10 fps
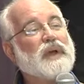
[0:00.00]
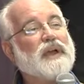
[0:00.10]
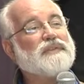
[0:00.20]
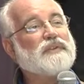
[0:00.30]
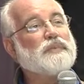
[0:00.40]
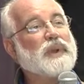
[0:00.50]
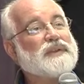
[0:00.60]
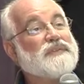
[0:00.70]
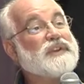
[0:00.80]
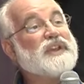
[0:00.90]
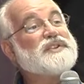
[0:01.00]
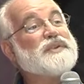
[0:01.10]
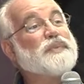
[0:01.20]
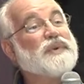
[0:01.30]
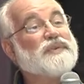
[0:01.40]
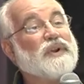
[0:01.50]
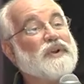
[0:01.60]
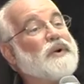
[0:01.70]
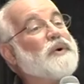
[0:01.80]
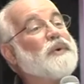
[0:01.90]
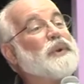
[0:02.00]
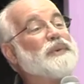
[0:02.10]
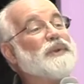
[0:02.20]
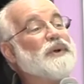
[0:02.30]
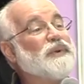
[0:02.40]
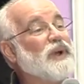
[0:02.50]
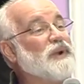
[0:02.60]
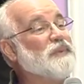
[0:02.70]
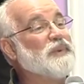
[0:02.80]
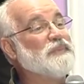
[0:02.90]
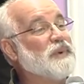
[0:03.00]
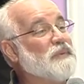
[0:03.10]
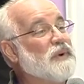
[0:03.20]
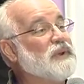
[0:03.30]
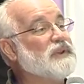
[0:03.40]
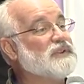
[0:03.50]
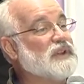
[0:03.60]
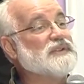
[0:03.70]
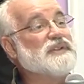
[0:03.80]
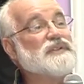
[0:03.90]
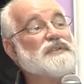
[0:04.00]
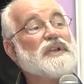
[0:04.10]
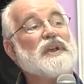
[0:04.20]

I suspect if kinship was our goal, we would no longer be promoting justice.